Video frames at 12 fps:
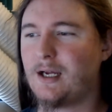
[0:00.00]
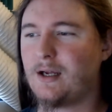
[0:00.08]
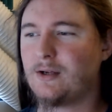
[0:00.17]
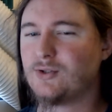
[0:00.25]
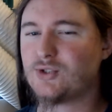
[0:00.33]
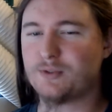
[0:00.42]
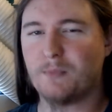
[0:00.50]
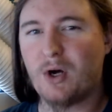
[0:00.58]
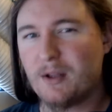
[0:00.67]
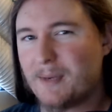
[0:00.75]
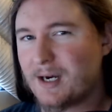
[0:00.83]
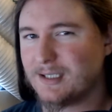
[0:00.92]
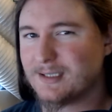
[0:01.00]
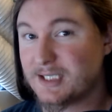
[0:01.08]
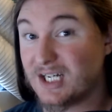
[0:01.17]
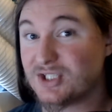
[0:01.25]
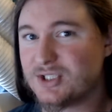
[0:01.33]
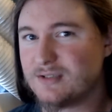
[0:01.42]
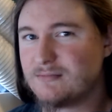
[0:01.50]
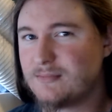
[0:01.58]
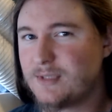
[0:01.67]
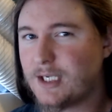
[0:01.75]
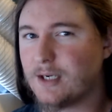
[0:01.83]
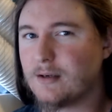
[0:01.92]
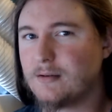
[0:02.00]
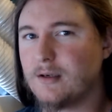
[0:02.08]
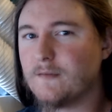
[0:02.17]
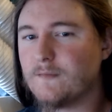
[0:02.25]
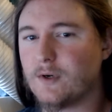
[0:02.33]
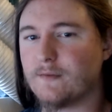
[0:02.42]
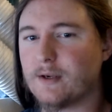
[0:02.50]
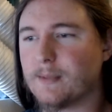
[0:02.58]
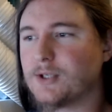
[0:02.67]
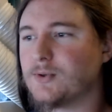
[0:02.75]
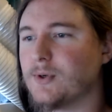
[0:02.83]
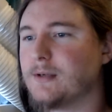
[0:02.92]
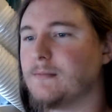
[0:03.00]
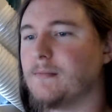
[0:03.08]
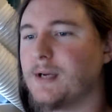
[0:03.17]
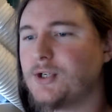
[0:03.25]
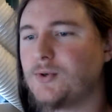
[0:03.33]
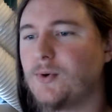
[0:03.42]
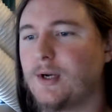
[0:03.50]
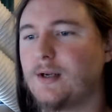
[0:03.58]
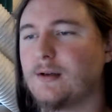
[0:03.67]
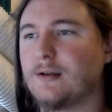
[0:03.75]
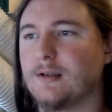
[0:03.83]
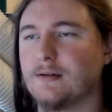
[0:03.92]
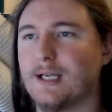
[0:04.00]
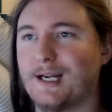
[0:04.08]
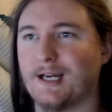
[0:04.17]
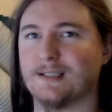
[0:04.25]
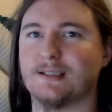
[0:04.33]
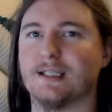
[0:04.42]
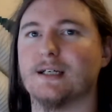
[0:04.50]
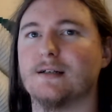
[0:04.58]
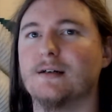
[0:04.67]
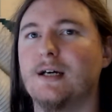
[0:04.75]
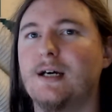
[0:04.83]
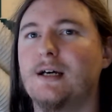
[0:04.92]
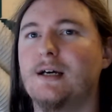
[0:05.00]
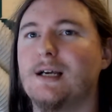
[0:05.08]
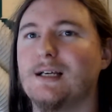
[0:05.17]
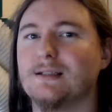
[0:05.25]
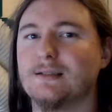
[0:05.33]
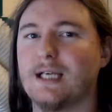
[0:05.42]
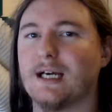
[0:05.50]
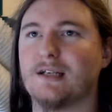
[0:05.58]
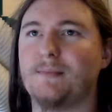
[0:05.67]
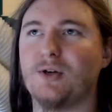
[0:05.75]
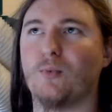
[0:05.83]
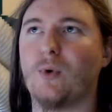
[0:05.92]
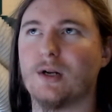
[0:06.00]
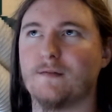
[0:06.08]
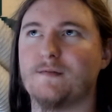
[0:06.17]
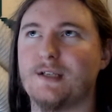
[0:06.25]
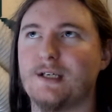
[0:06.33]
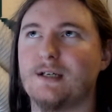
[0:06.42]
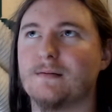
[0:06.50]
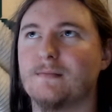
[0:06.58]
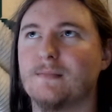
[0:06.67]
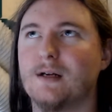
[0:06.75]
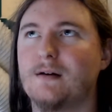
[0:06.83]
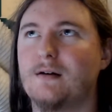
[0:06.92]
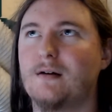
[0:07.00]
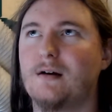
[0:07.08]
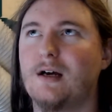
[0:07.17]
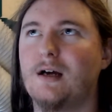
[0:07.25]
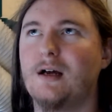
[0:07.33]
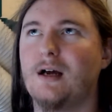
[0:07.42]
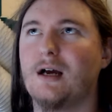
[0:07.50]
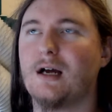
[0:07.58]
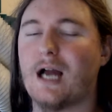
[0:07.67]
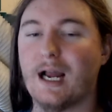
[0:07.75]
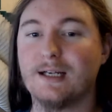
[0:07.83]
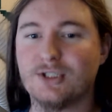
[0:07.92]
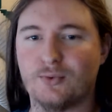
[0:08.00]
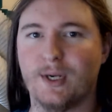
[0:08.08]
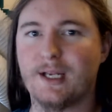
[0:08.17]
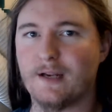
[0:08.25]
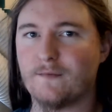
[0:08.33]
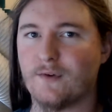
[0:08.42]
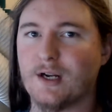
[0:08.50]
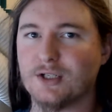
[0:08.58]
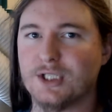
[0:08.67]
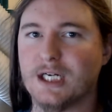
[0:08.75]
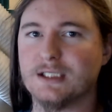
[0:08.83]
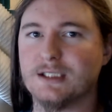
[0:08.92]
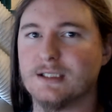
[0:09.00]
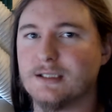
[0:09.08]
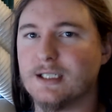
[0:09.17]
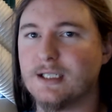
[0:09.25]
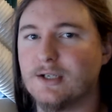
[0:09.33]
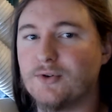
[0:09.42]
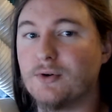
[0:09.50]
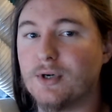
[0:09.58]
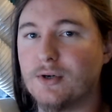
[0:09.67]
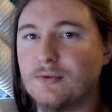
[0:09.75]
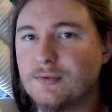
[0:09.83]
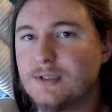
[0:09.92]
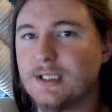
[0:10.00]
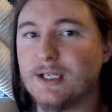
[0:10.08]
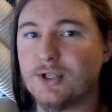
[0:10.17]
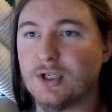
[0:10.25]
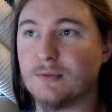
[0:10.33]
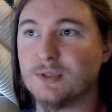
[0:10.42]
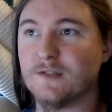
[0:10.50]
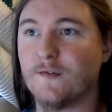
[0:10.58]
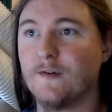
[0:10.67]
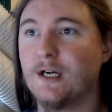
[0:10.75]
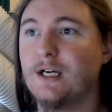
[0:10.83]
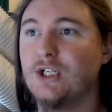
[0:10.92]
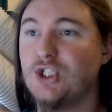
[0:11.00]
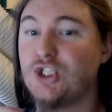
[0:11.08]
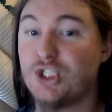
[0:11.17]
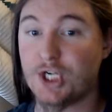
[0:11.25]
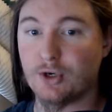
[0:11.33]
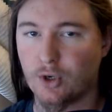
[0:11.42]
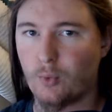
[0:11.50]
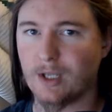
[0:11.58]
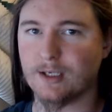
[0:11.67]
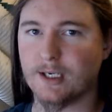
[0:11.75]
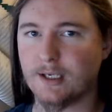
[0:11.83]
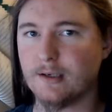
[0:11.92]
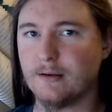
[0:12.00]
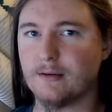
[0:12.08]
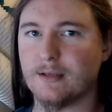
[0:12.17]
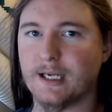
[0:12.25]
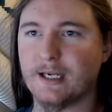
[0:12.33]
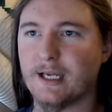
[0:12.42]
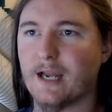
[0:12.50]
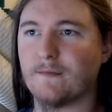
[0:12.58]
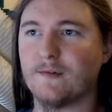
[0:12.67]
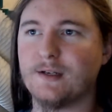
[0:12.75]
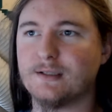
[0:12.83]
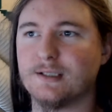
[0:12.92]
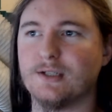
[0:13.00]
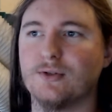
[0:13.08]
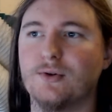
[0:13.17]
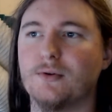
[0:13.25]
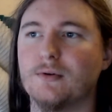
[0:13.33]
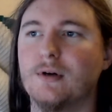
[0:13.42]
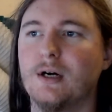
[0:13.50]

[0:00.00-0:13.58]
small amount of discussion here involving Metroid. Metroid, like I said, has got to be one of the highest ranking franchises Nintendo owns in terms of sheer quality. Like, every single